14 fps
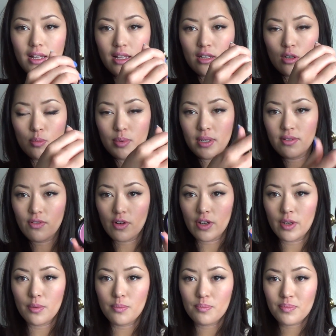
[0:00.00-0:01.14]
I'll open it for
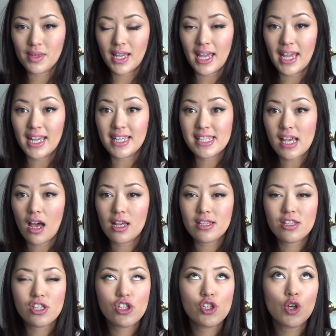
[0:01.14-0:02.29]
you. It's a
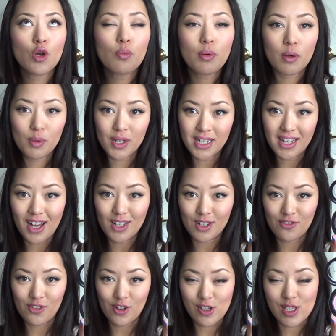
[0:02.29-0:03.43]
super pretty
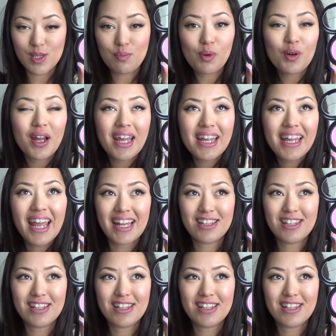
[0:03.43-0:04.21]
color for spring.